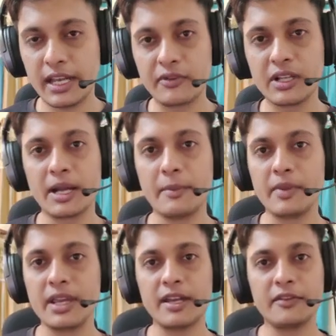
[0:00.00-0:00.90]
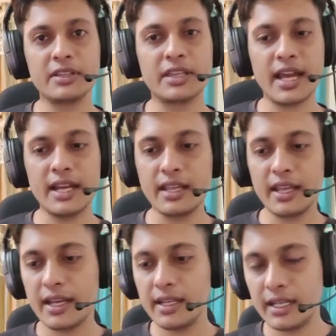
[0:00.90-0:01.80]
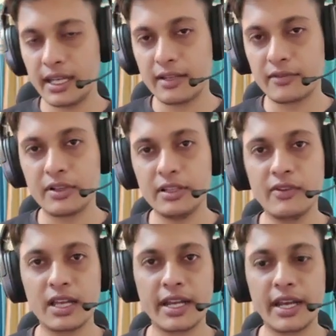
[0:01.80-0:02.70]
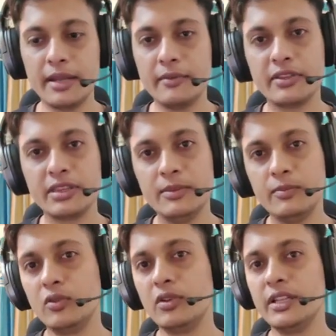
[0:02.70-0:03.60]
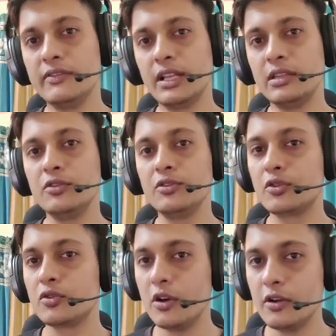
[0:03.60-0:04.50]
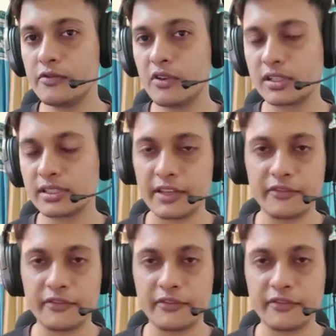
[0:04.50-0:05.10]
it will compare it with that and it will validate with the boolean value true or false.